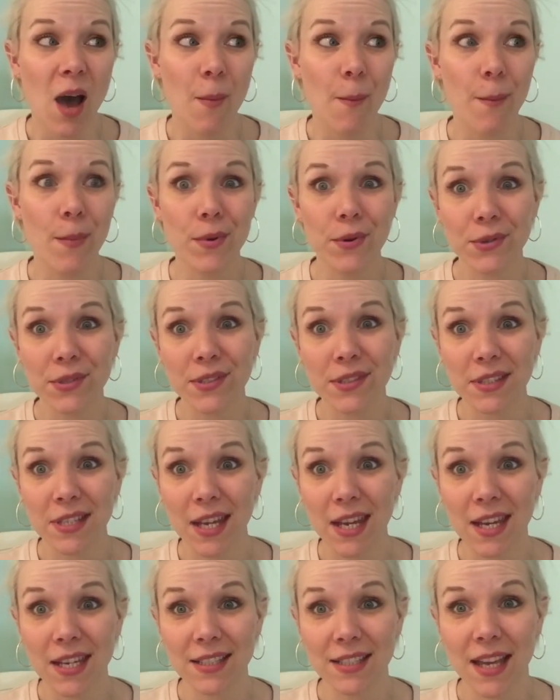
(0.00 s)
most
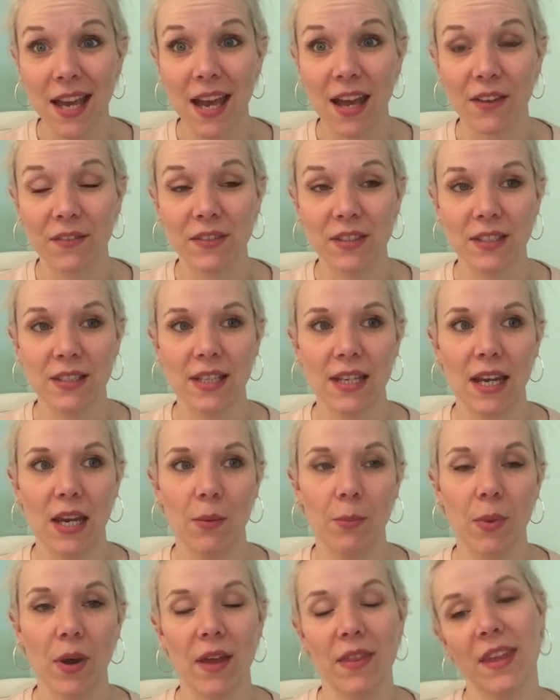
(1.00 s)
days, I have to say,
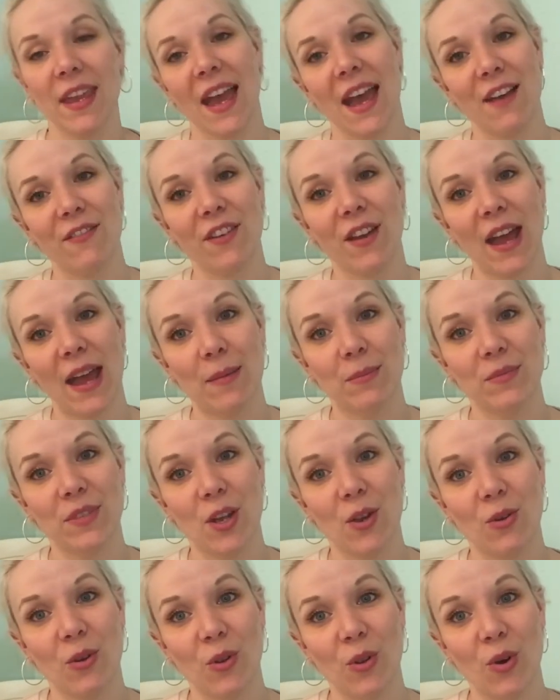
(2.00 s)
but they have calmed
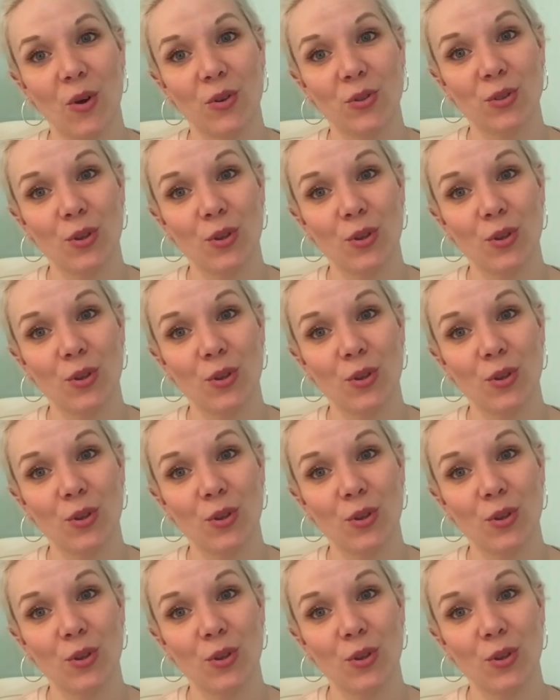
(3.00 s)
down a lot,